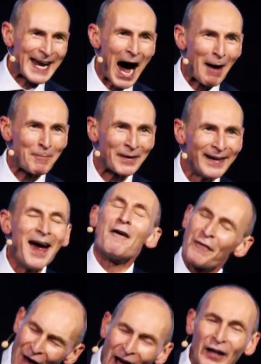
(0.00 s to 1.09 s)
up.
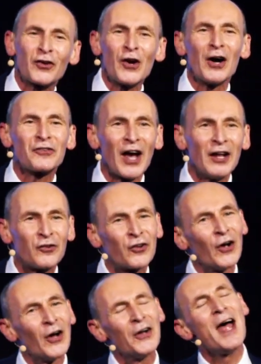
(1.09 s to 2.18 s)
Thanks for your
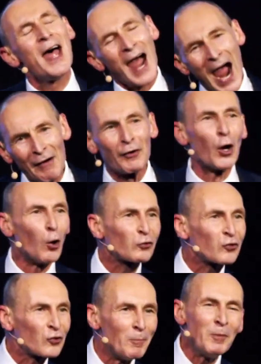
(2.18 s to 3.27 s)
attention. Have an
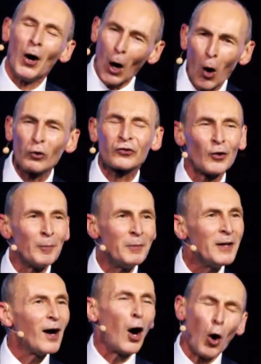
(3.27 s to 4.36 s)
awesome, awesome,
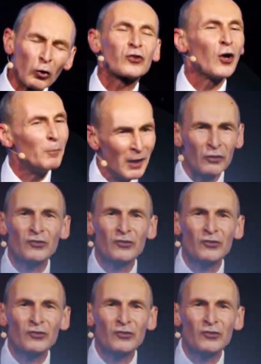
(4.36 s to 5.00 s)
awesome